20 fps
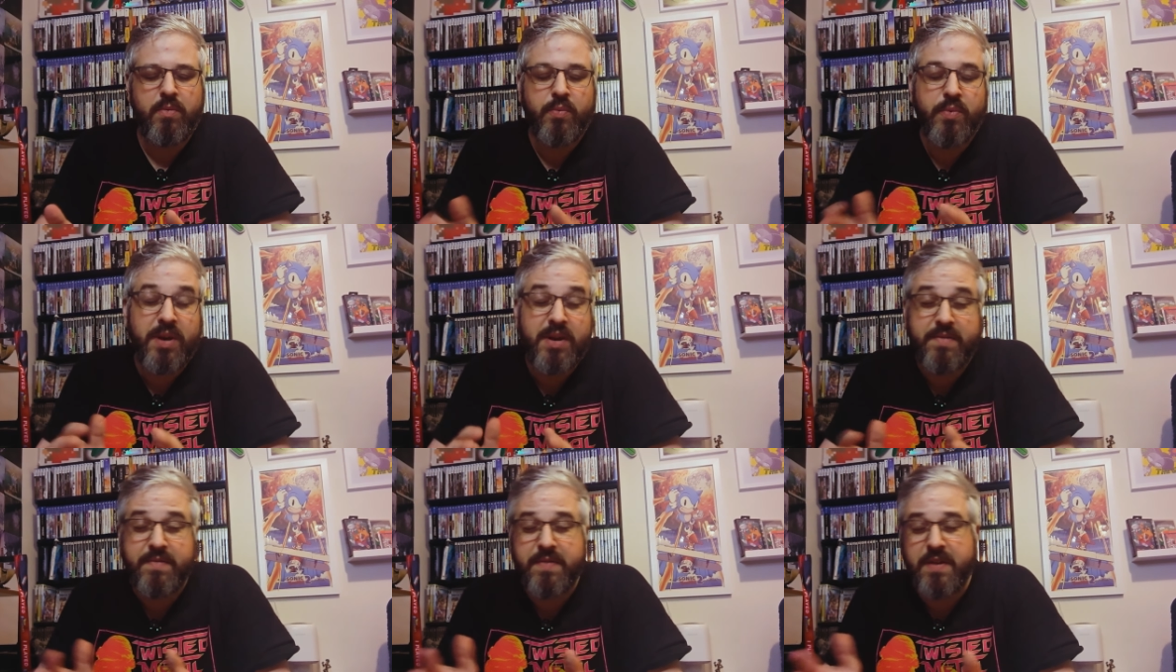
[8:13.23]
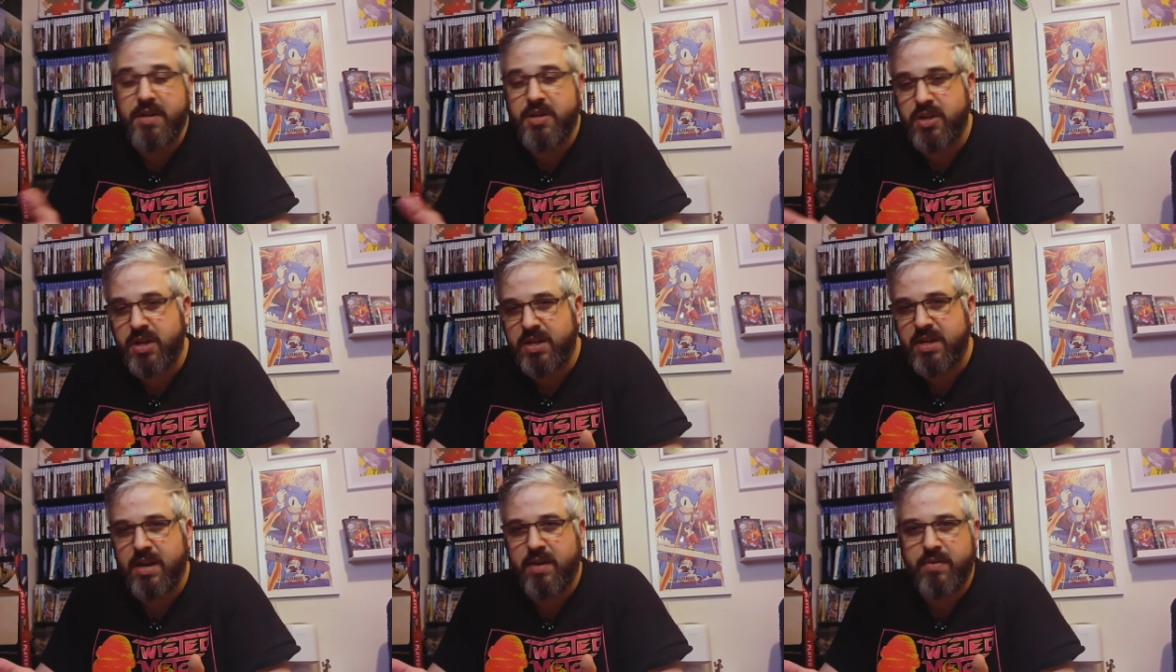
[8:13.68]
what if they
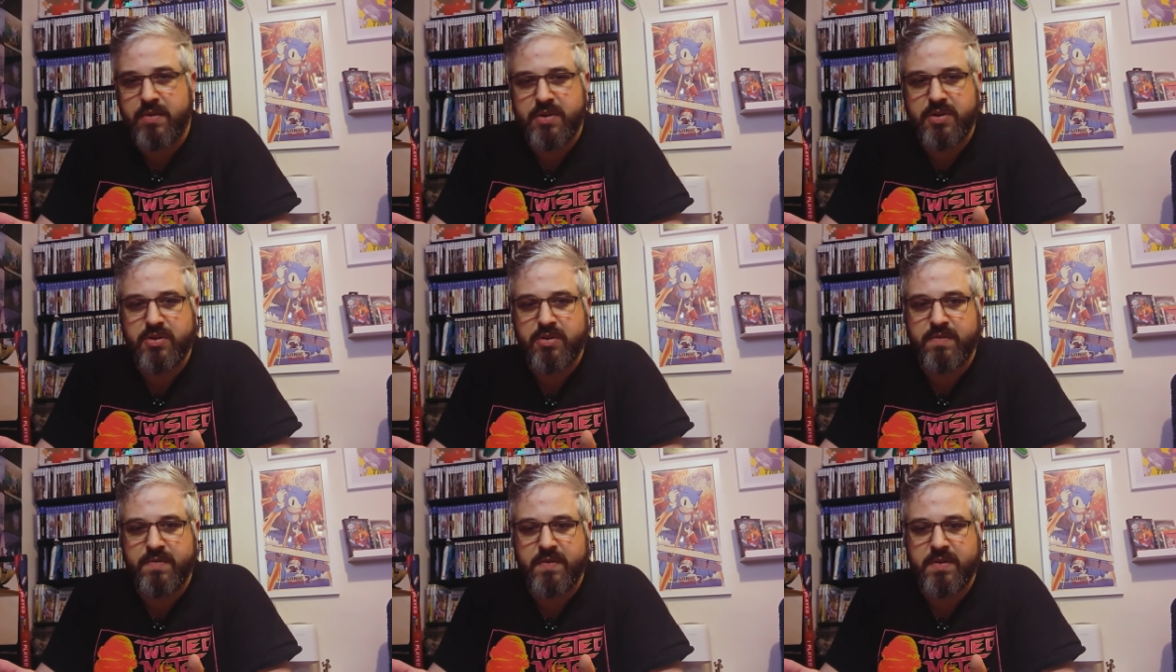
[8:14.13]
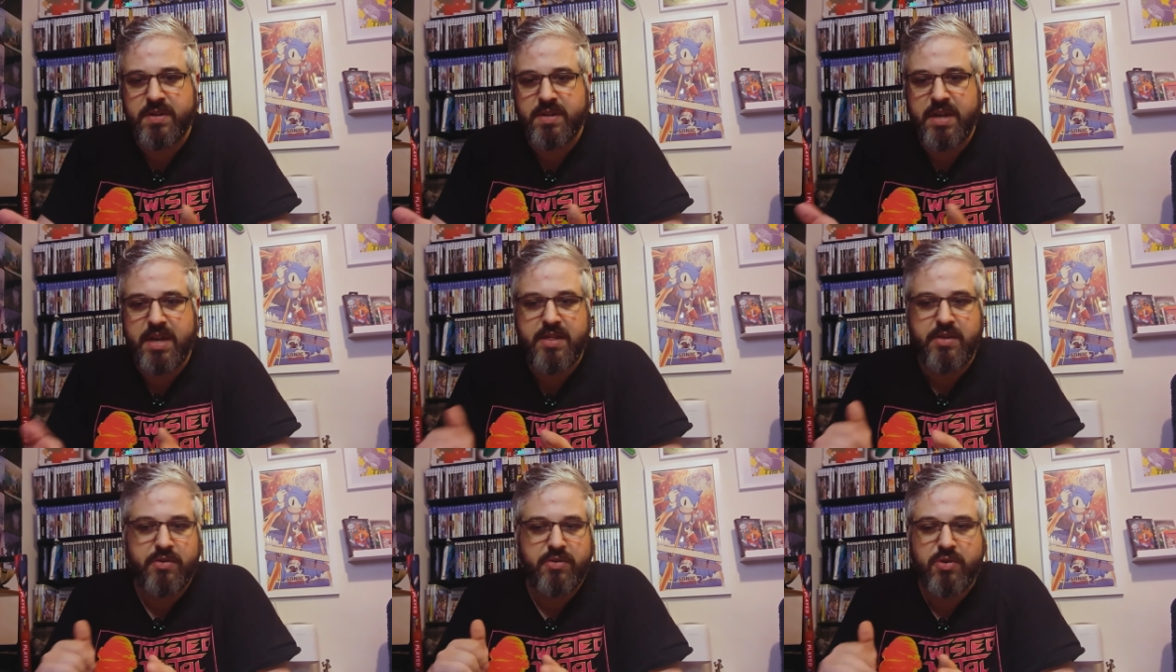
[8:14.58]
shut down their
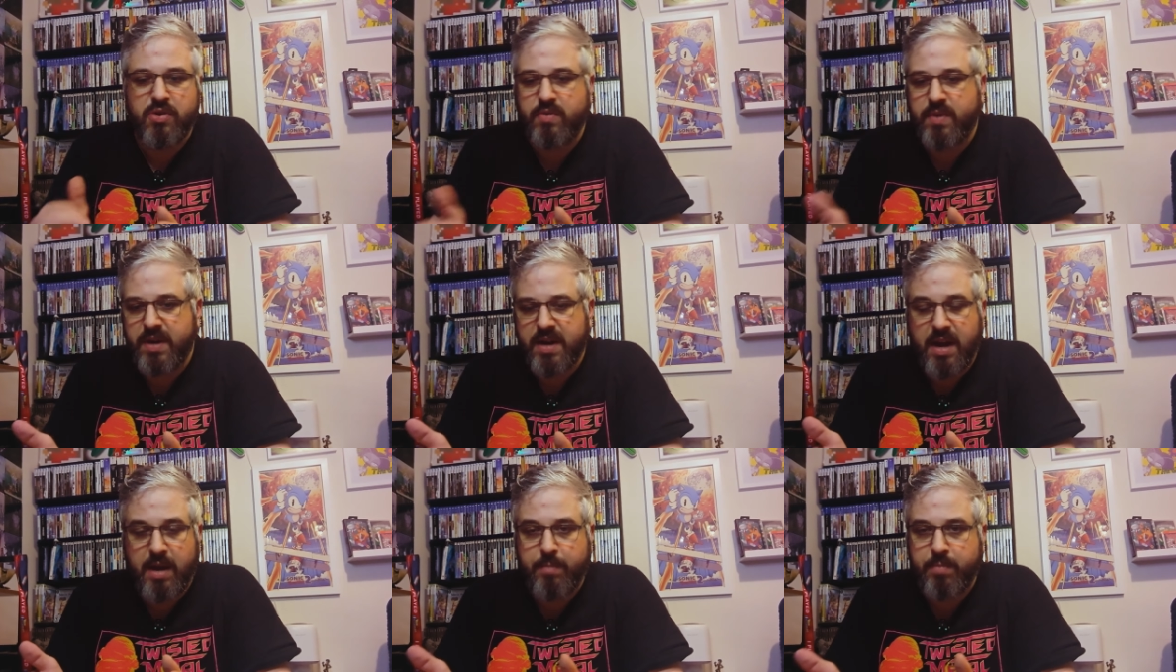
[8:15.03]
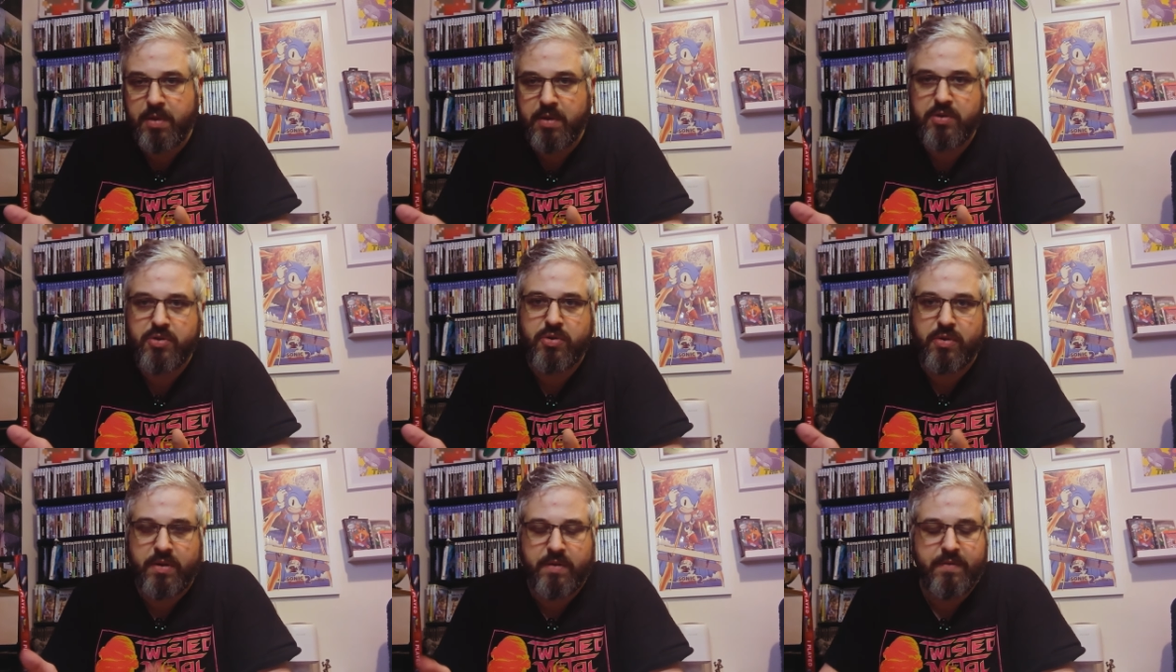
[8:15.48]
servers and there's no way to
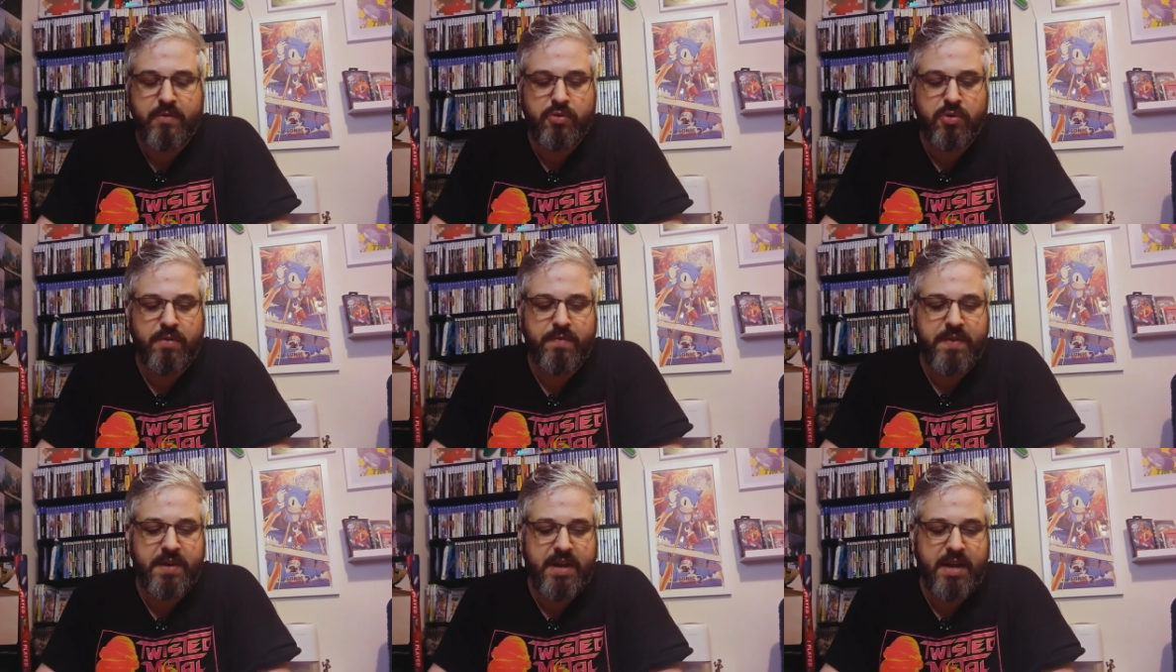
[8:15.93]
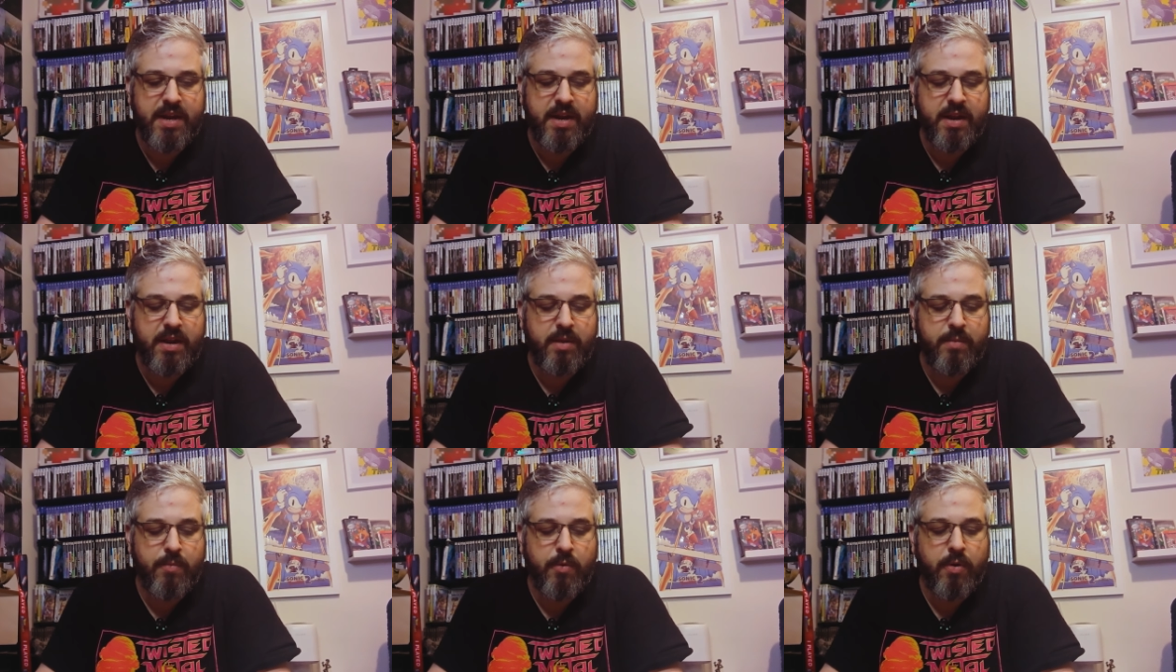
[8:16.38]
upload tro trophy
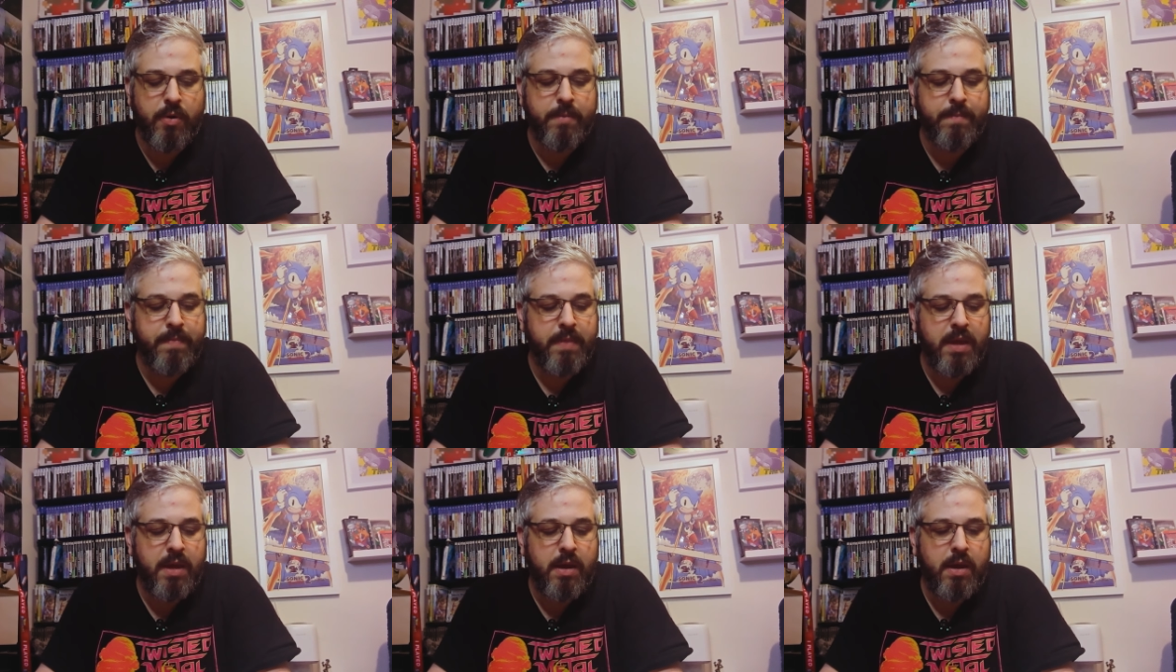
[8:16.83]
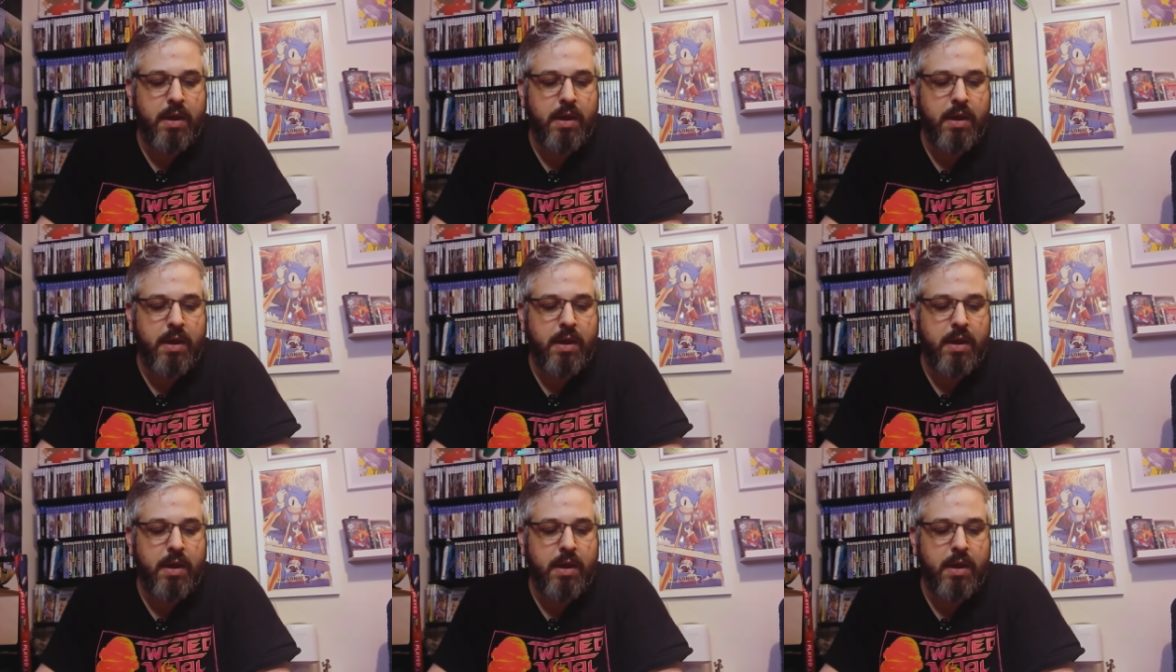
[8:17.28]
data anymore?